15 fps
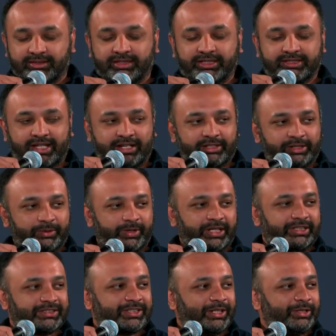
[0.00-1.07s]
exactly
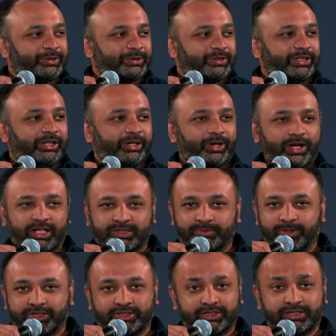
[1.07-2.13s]
right. So, as
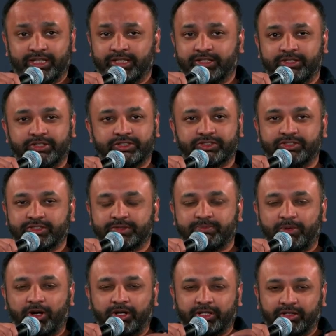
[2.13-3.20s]
much as like there is this
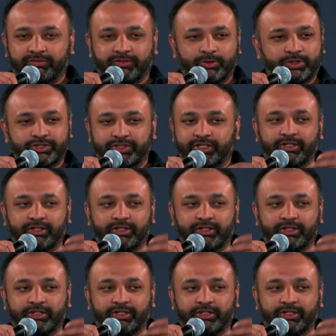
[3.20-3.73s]
market force,